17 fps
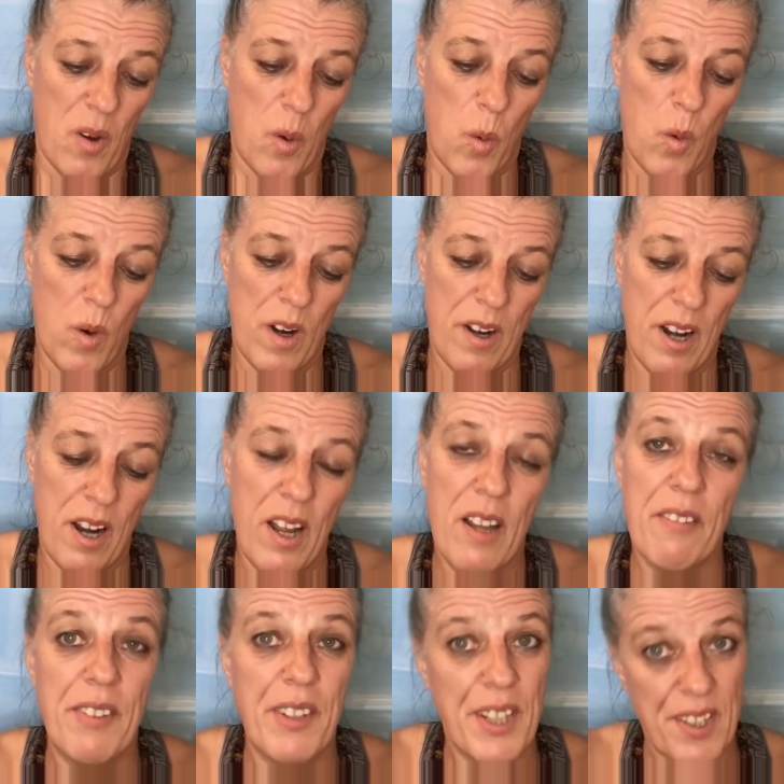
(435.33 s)
or
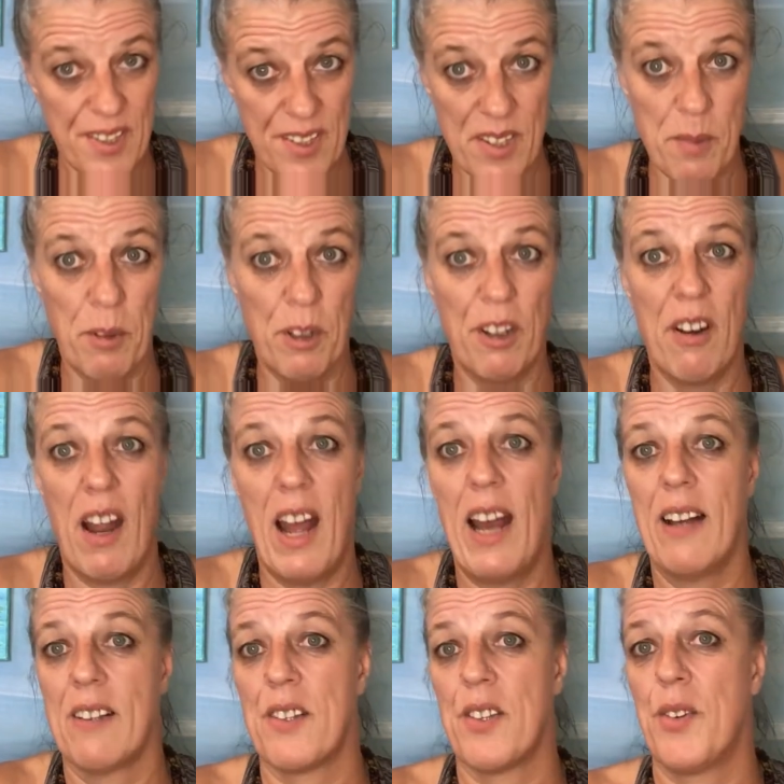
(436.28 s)
very similar
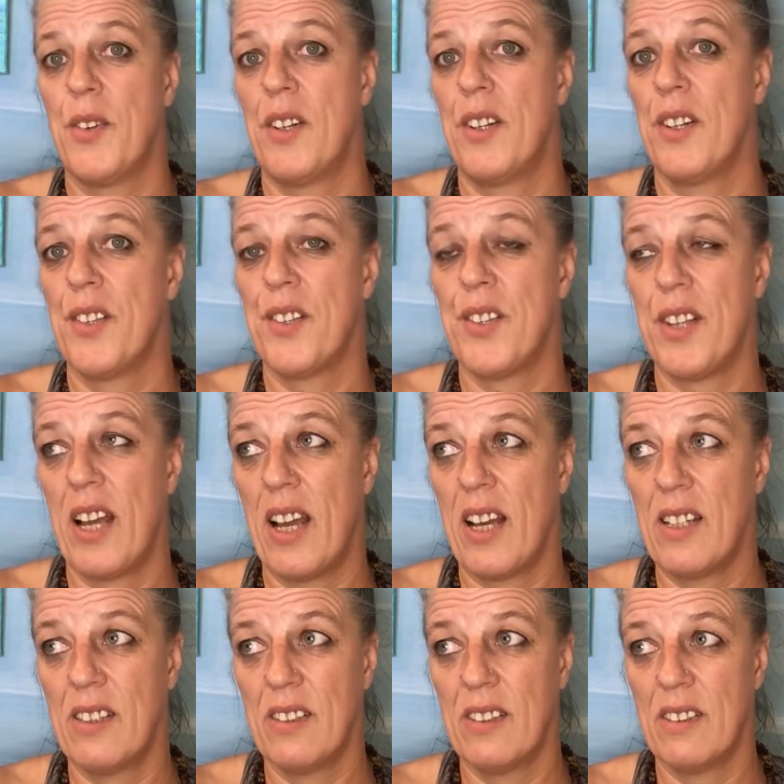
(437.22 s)
answers,
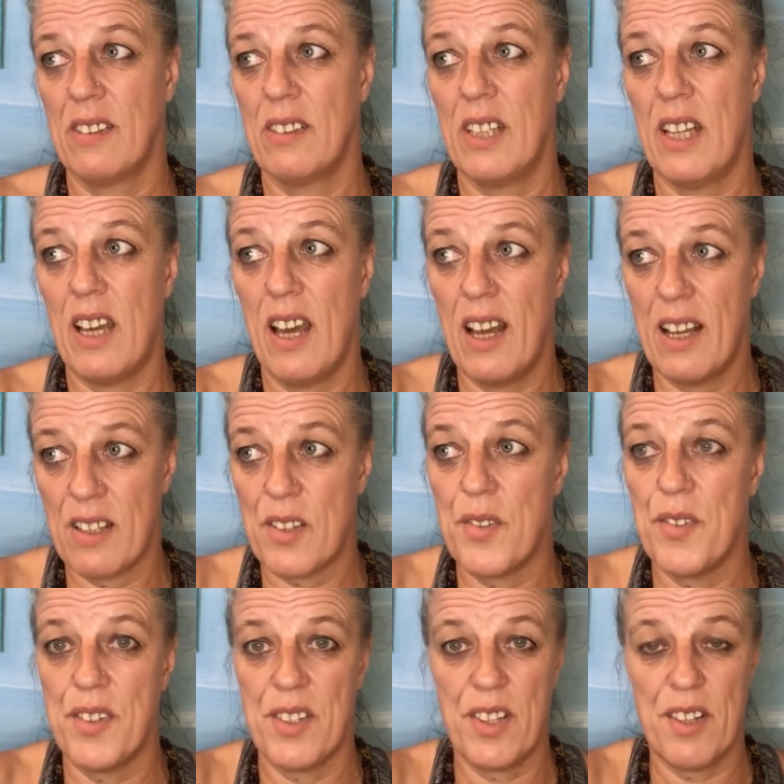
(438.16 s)
and the
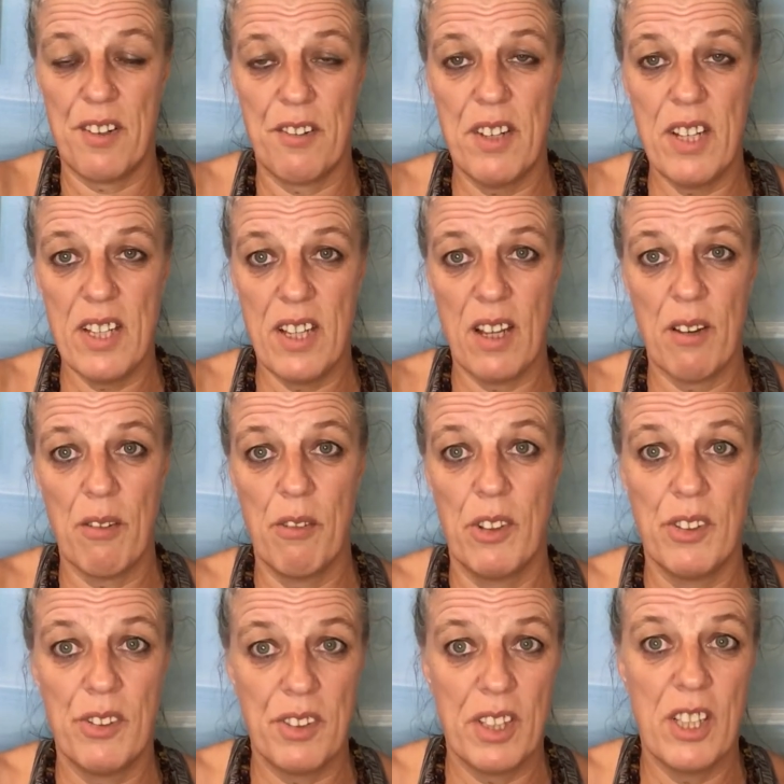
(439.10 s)
answers in the reading
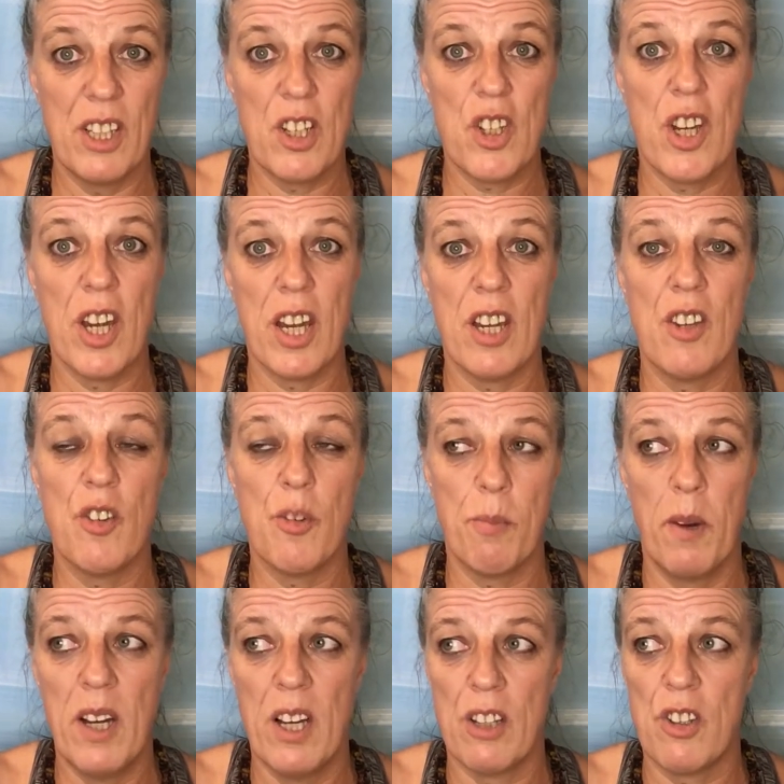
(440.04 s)
won't really change
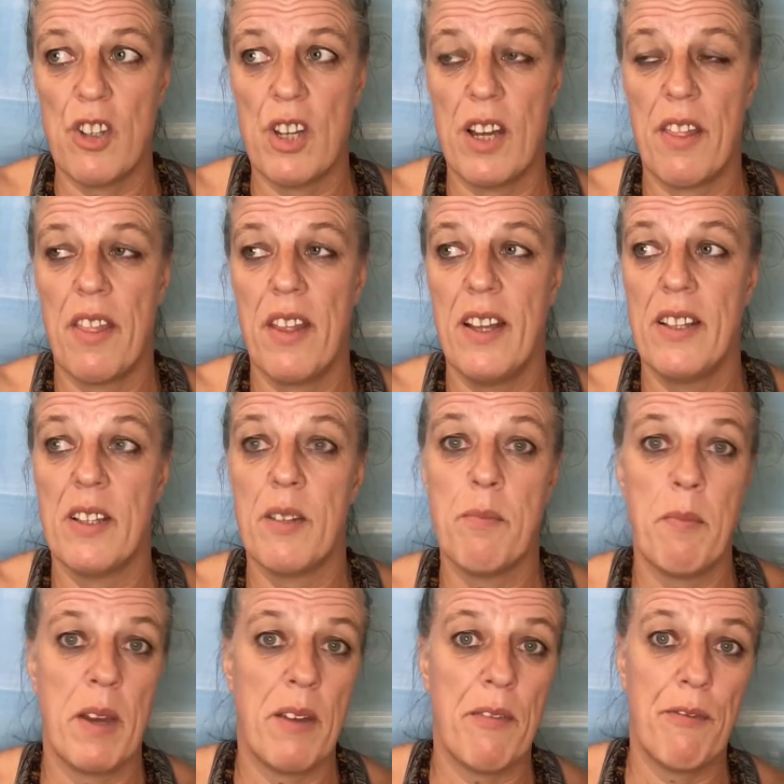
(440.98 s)
much. And then
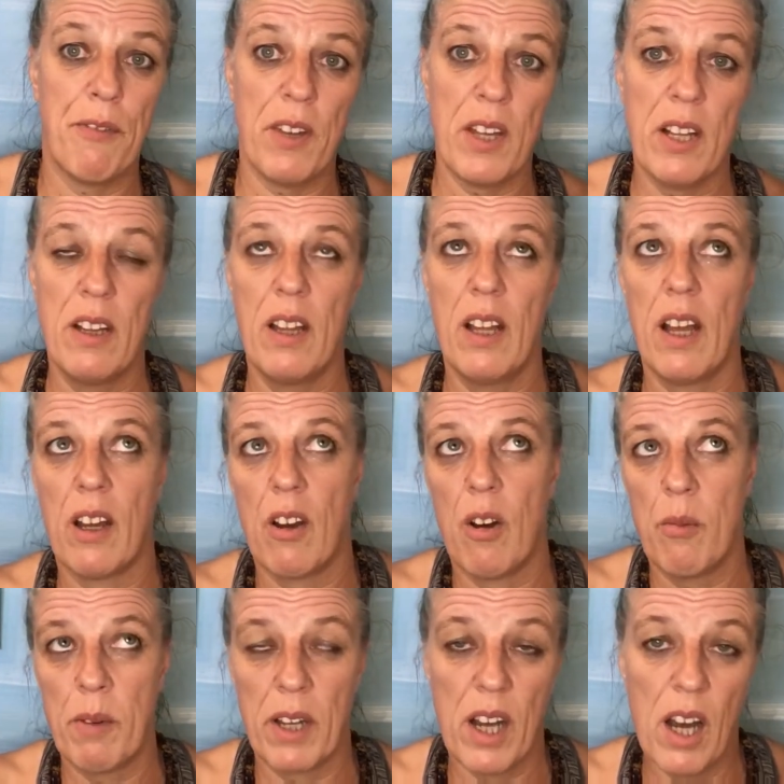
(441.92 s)
it may feel
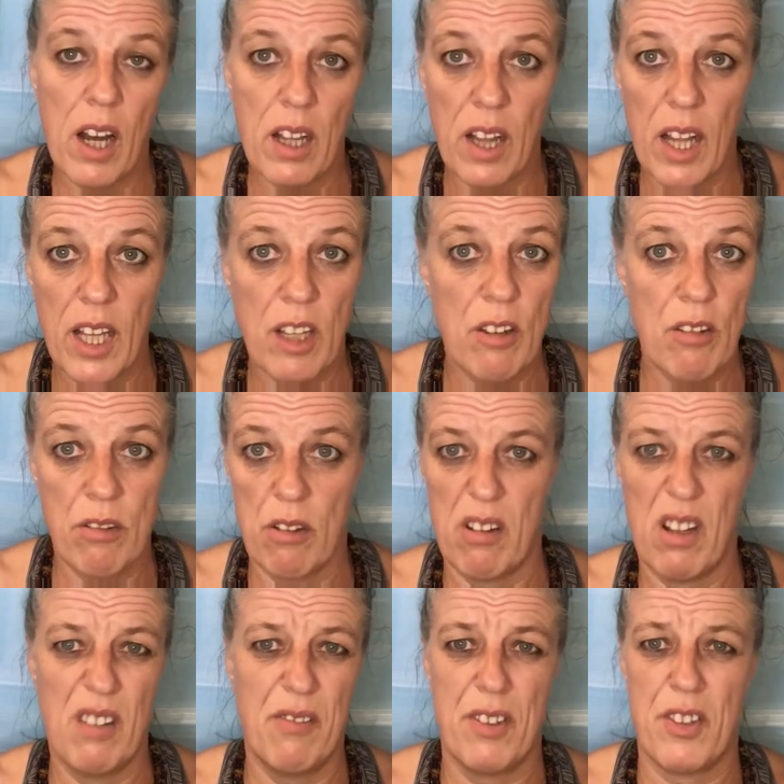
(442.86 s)
like, oh my god, like,
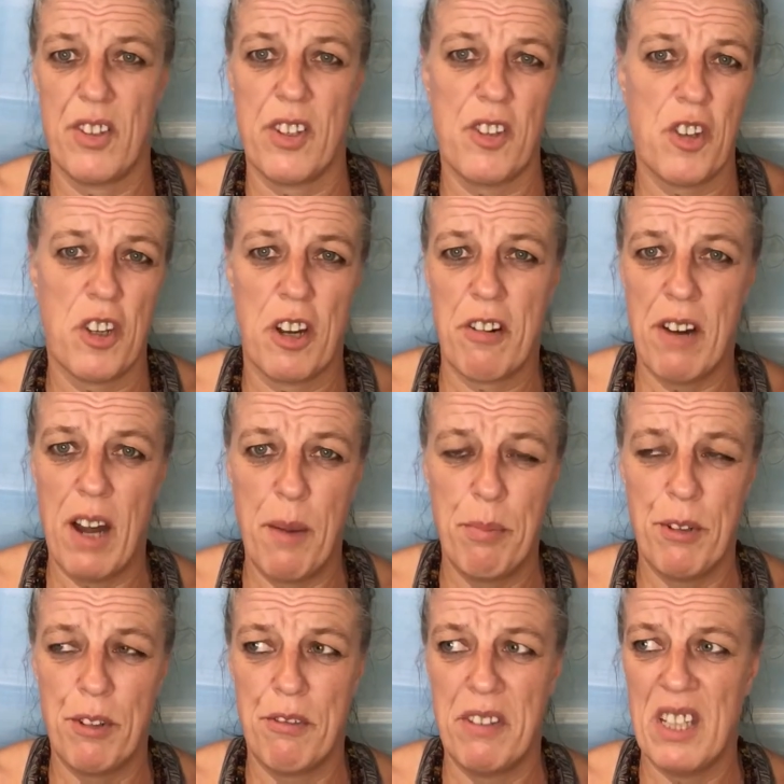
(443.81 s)
that was such a
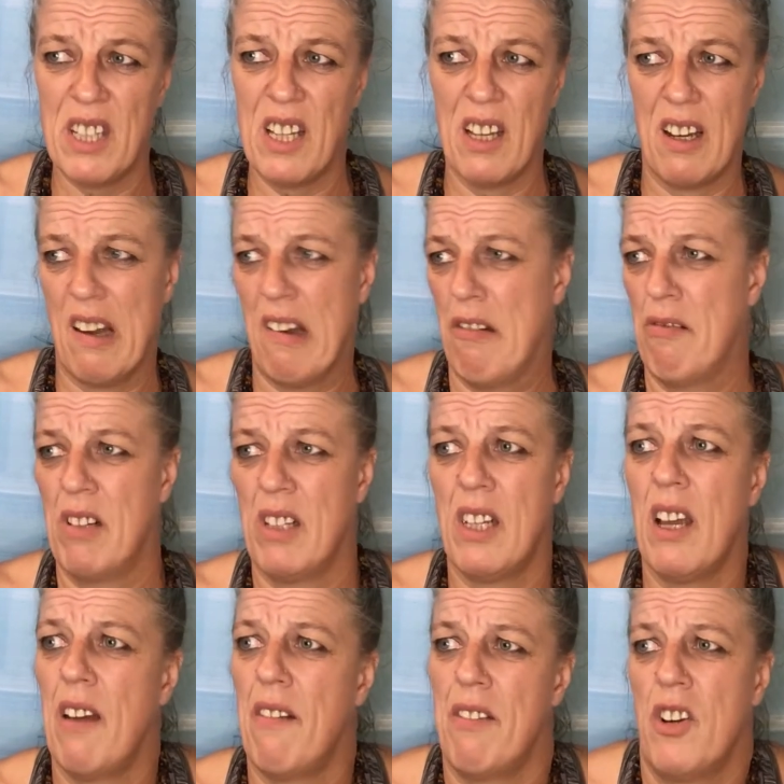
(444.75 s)
crappy reading, I
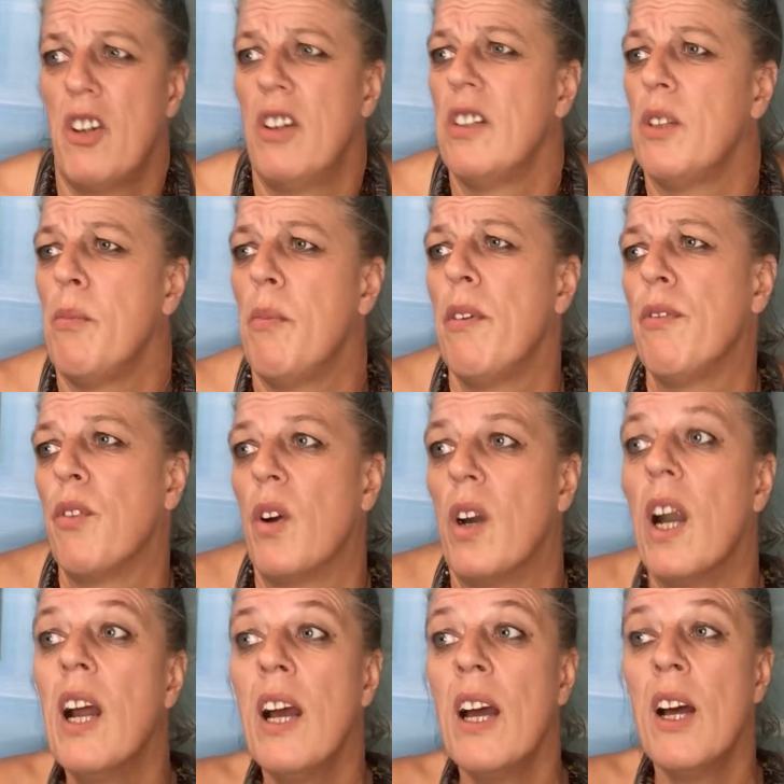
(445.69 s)
already have heard it
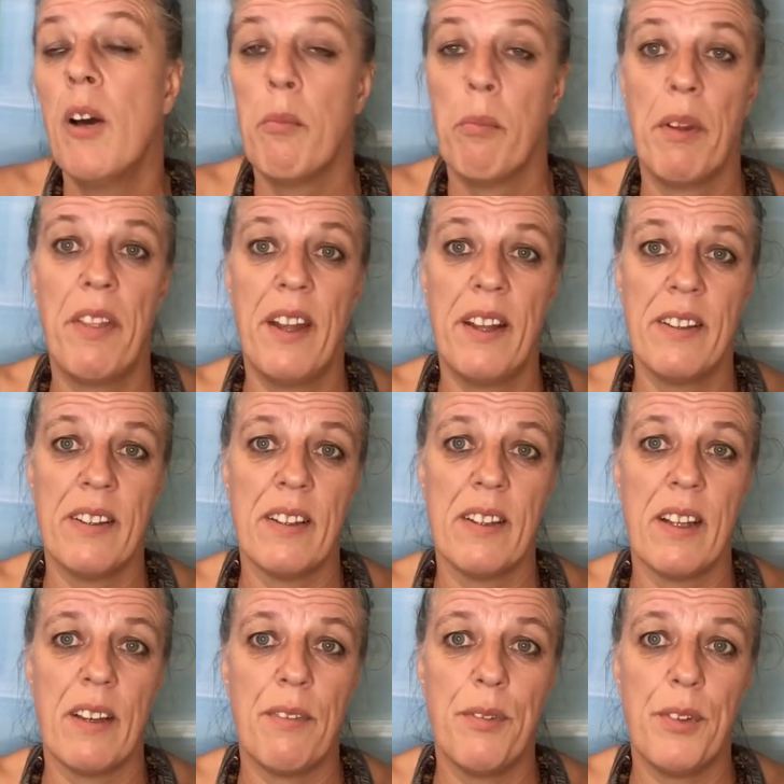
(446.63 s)
before. But
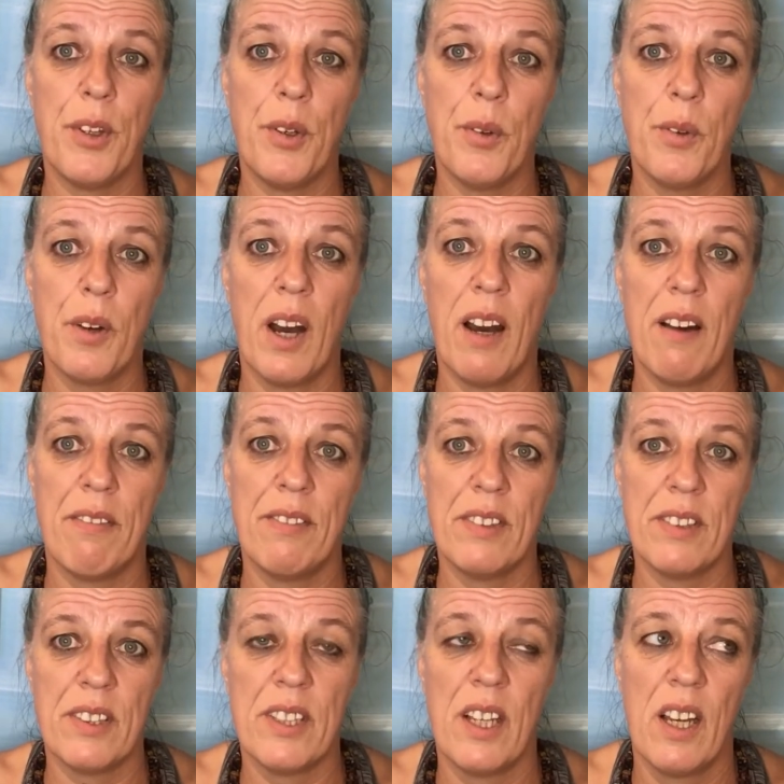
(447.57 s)
then if you
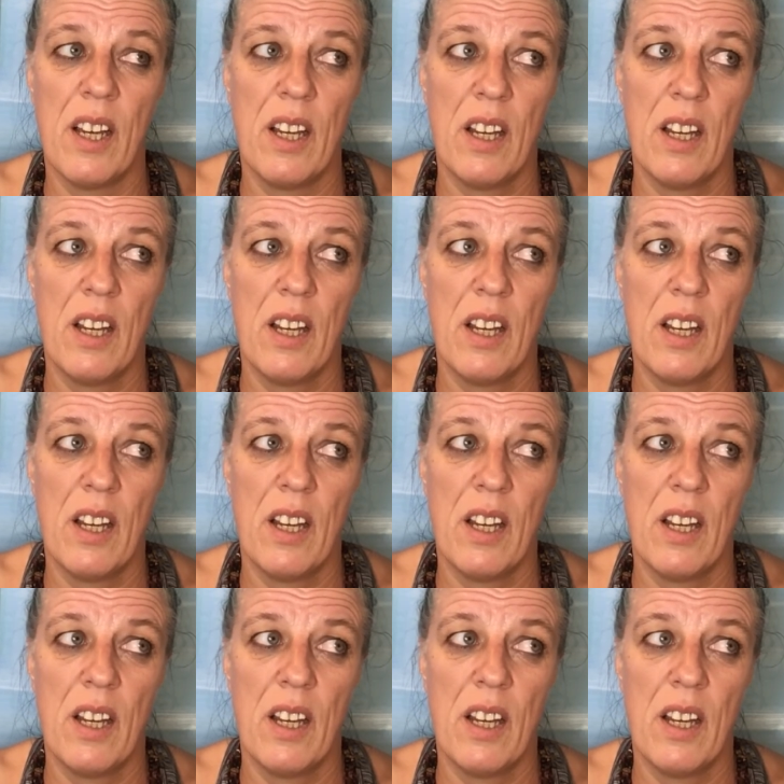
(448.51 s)
haven't